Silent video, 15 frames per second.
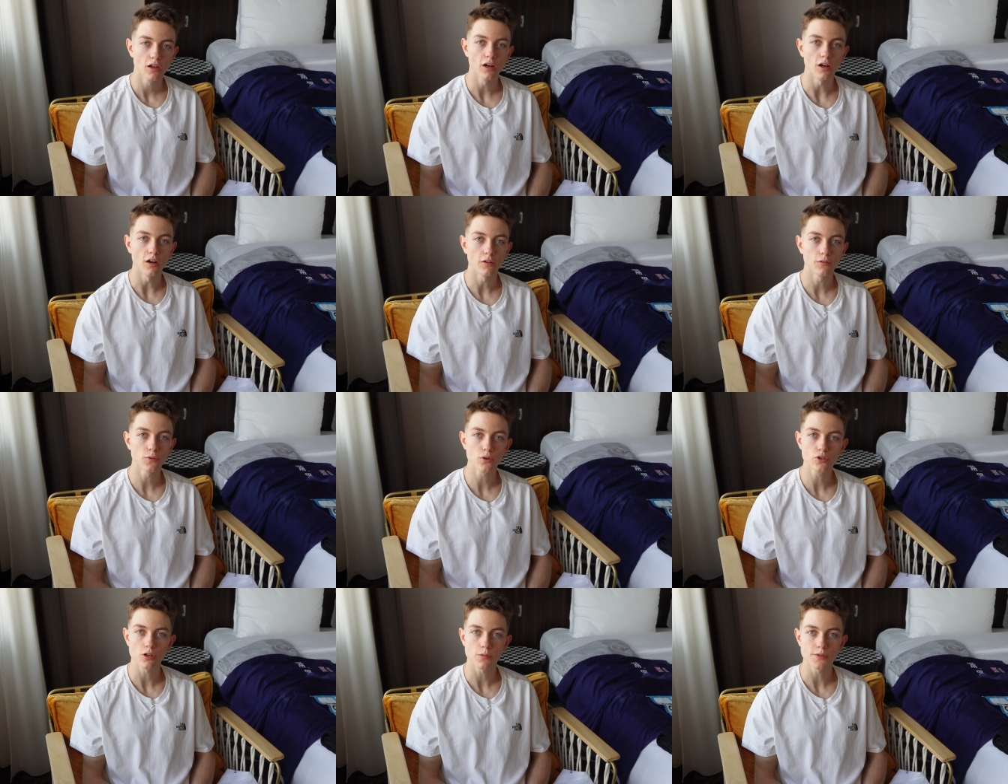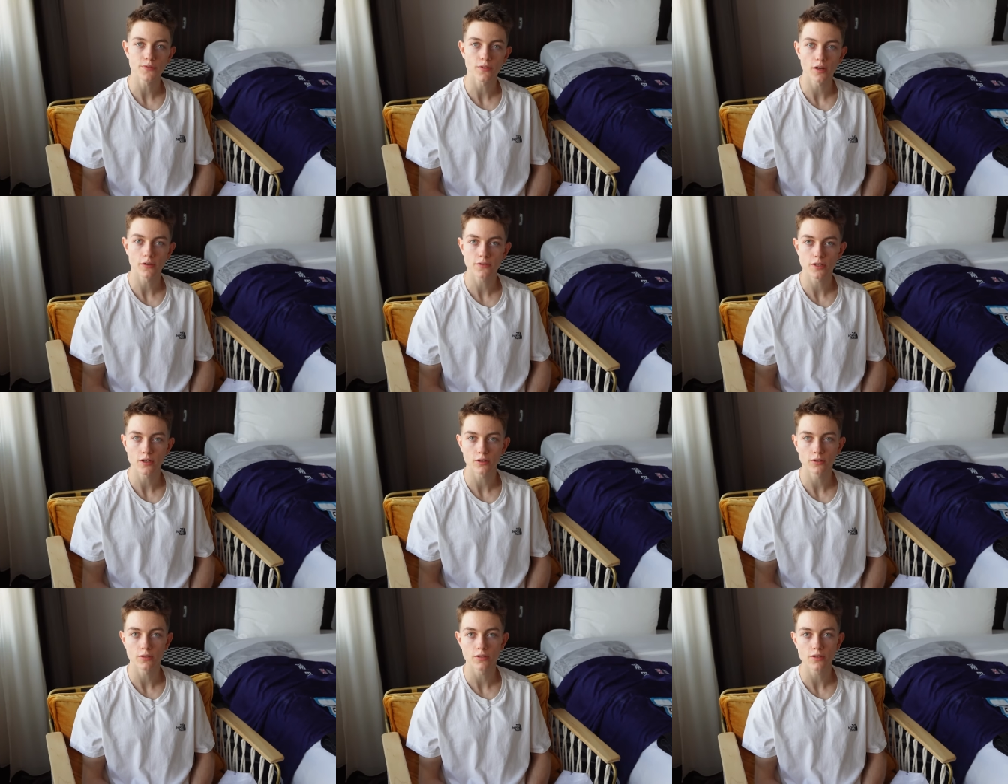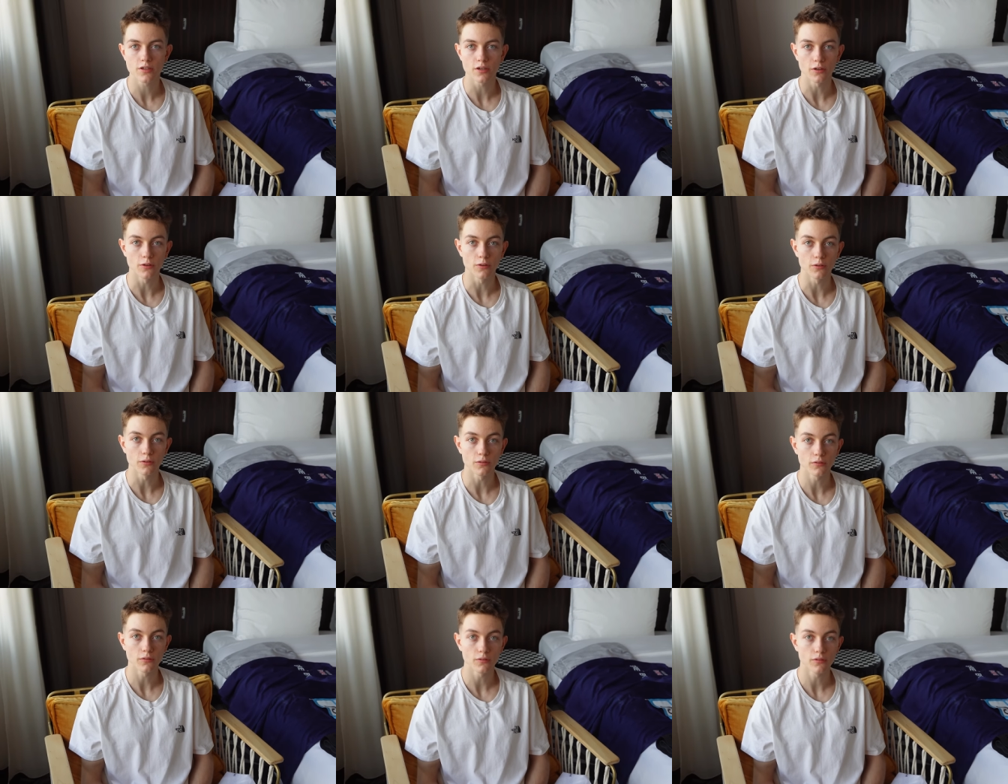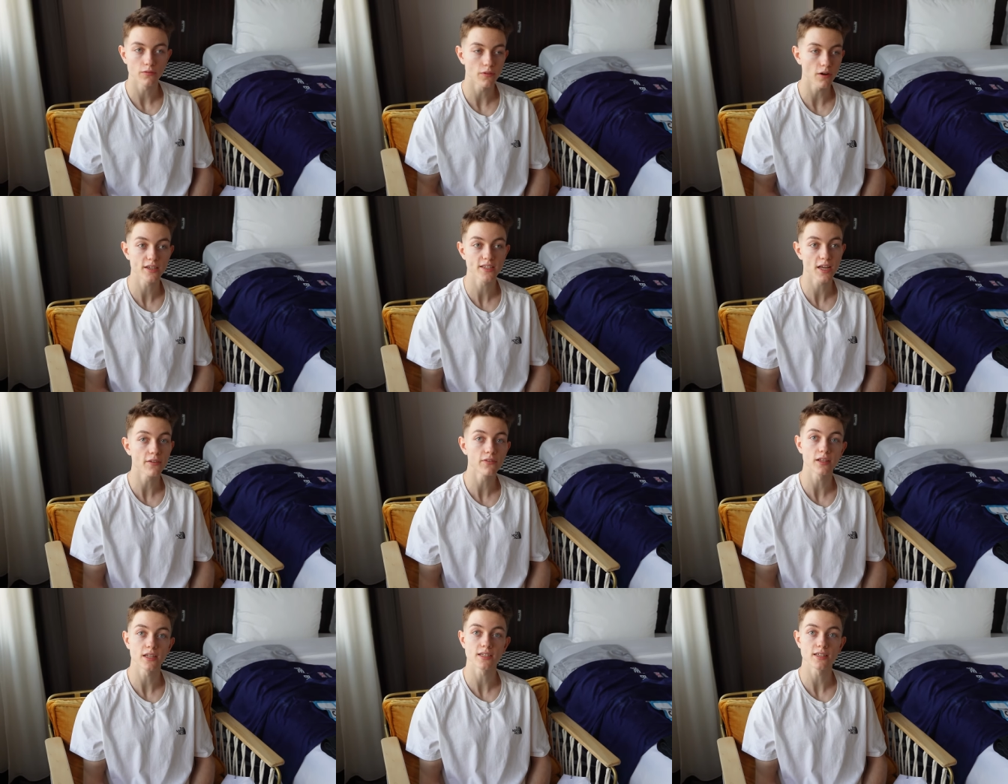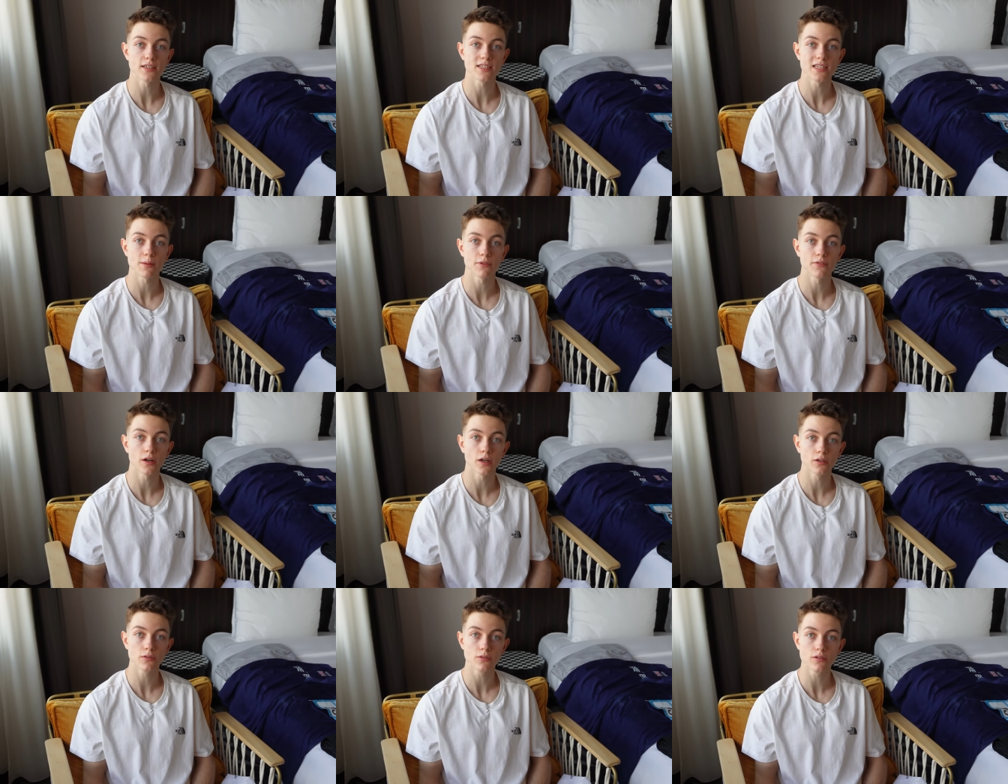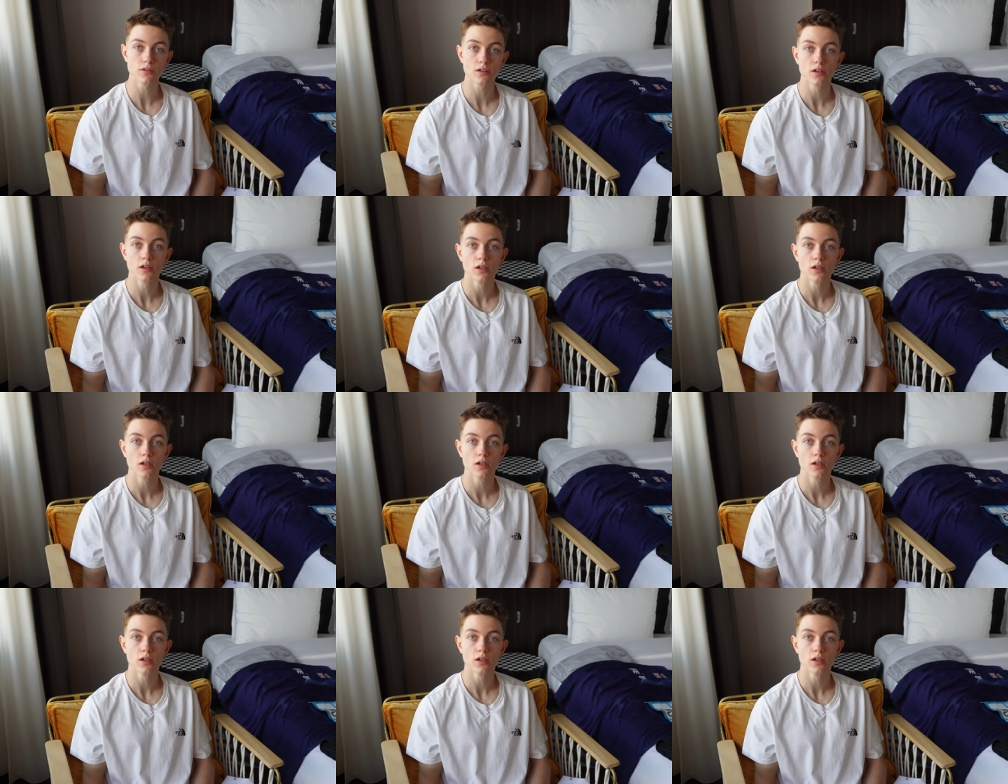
uh, four tops, five zones, so very safely into the semi-finals.